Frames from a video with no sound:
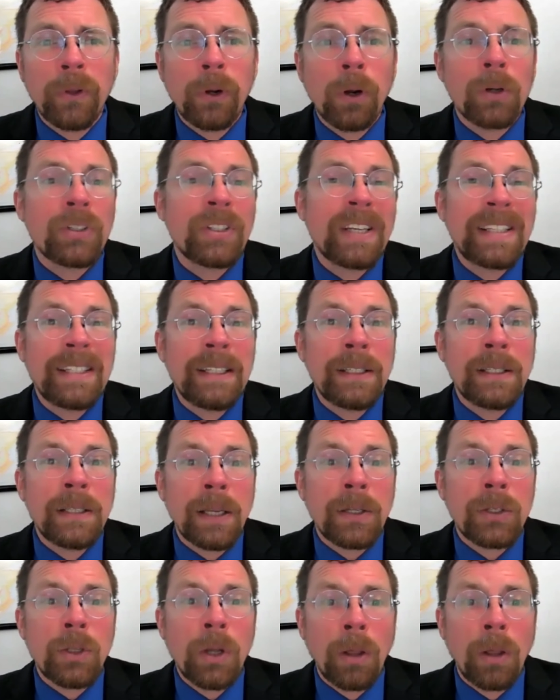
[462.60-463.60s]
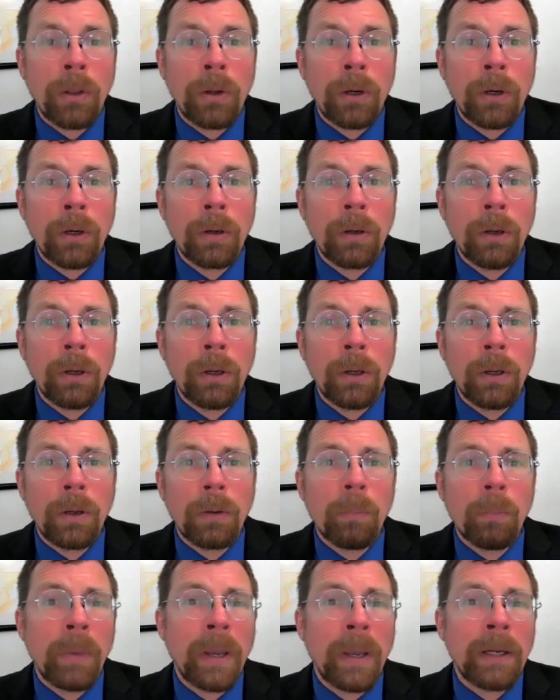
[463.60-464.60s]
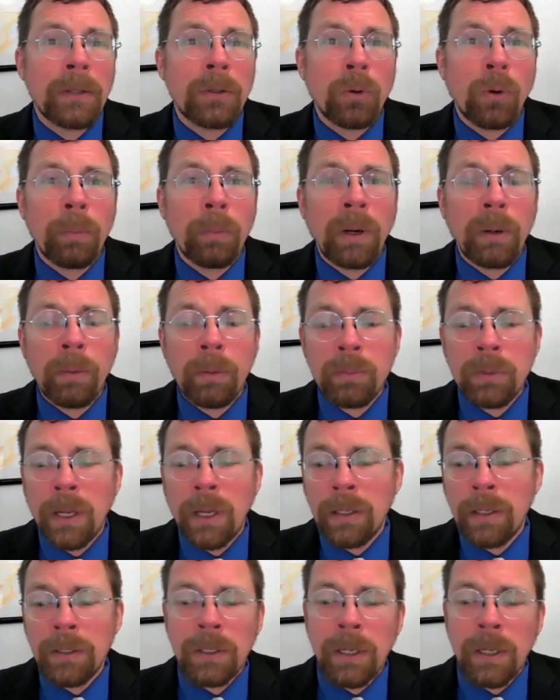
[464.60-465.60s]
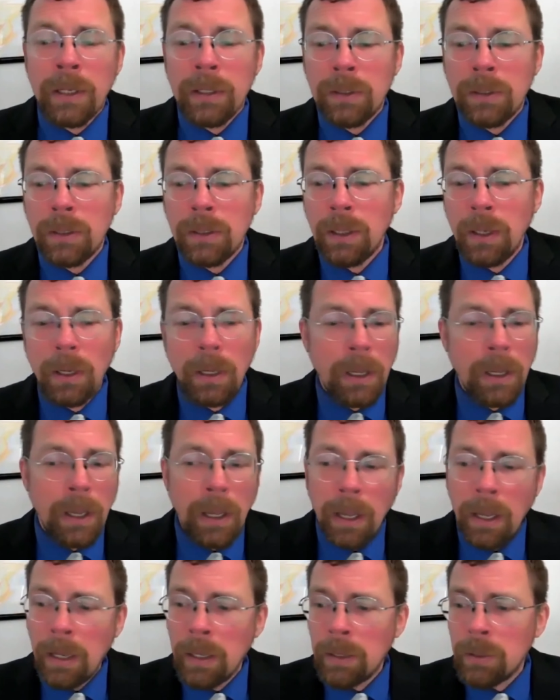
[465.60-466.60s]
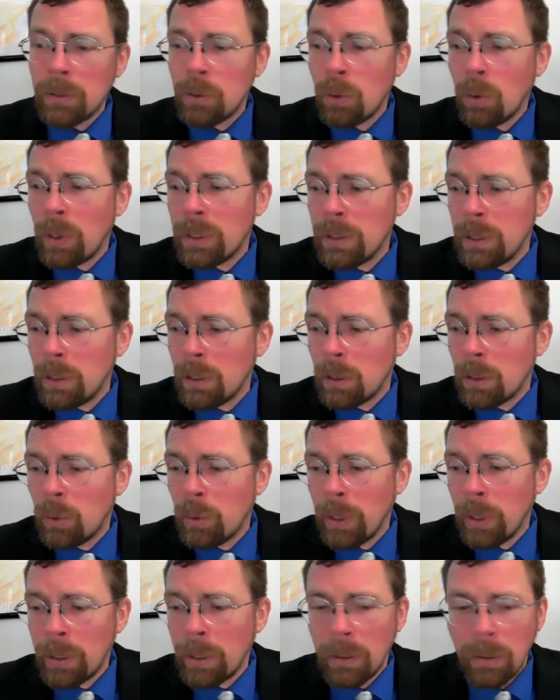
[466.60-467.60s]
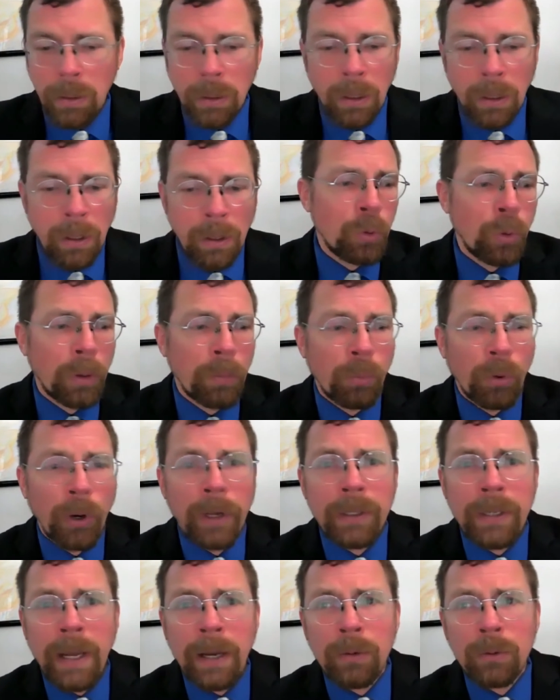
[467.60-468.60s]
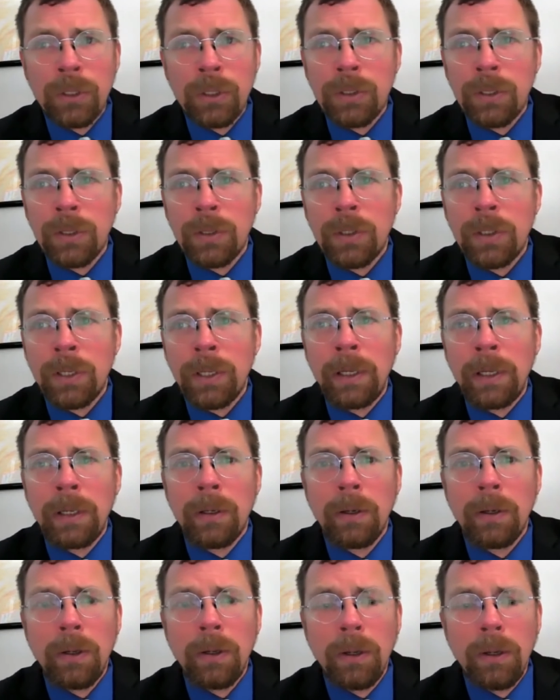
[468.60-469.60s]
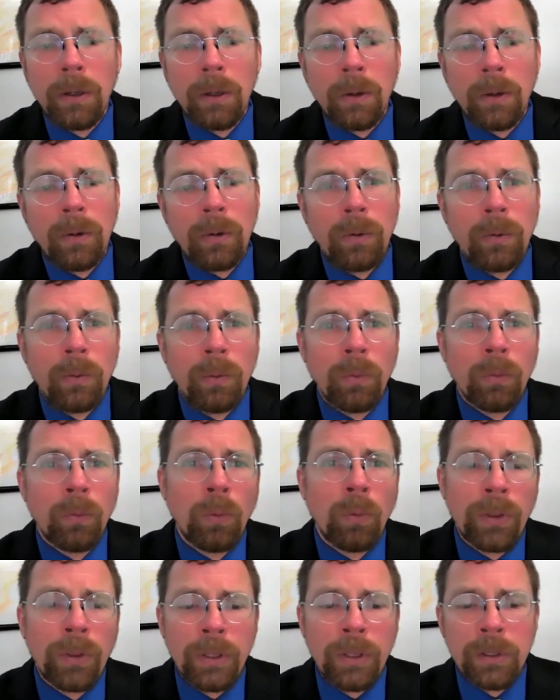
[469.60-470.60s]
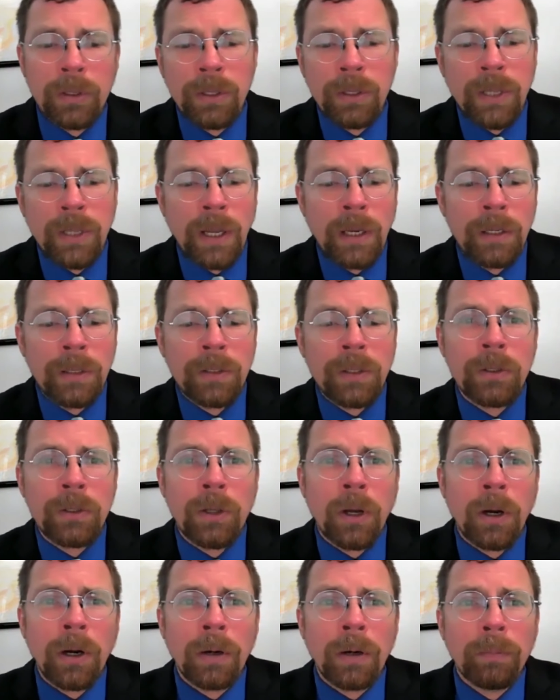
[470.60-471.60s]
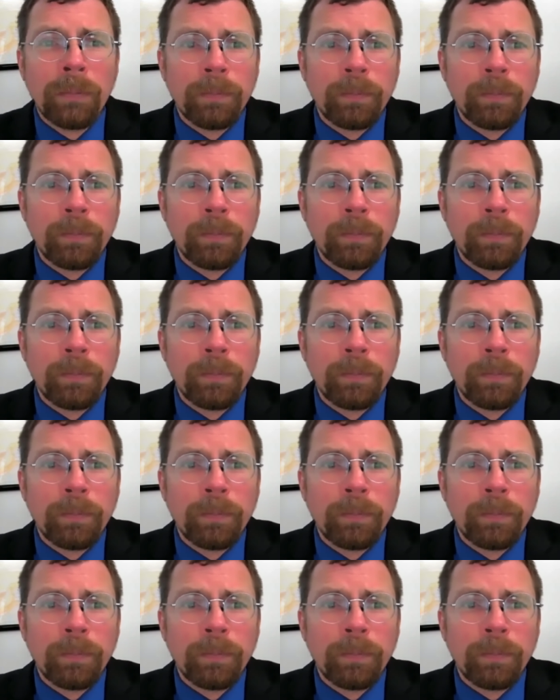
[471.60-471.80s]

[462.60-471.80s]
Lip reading: 66 other mandatory minimums that exist. And so I did a quick breakdown just to see what the sentences are.